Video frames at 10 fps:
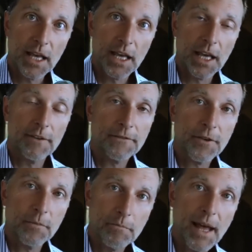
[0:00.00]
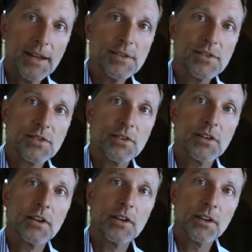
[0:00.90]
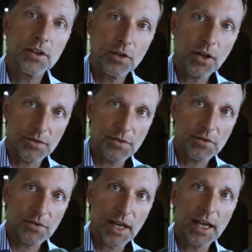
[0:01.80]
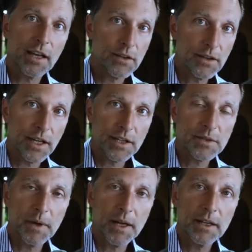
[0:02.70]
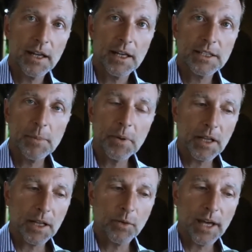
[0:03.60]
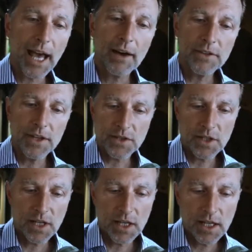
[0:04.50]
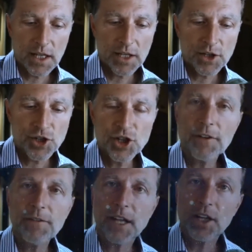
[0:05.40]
It ferments glucose, okay, and other things, but typically we have this shift that